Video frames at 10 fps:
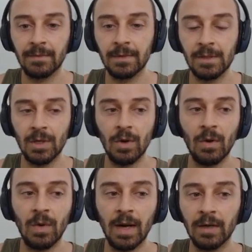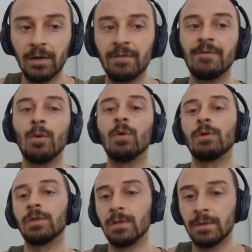So I could
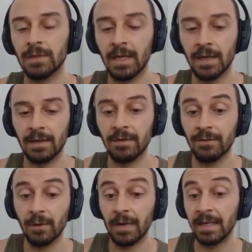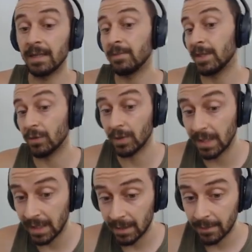afford to lose that. Therefore, I can be
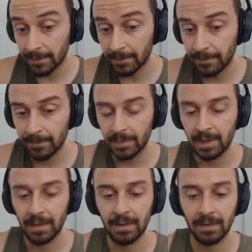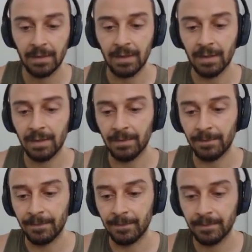greedy.
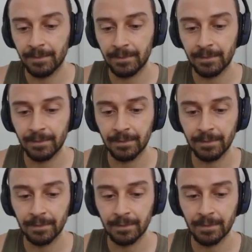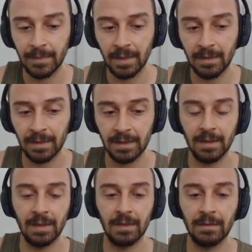That's how
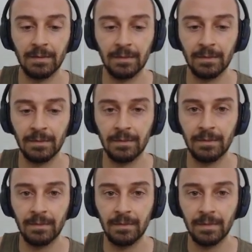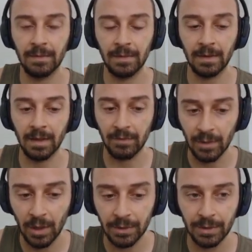that kind of
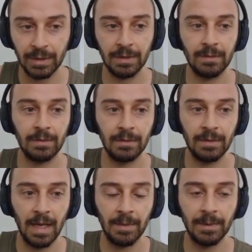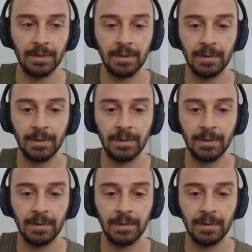logic happened.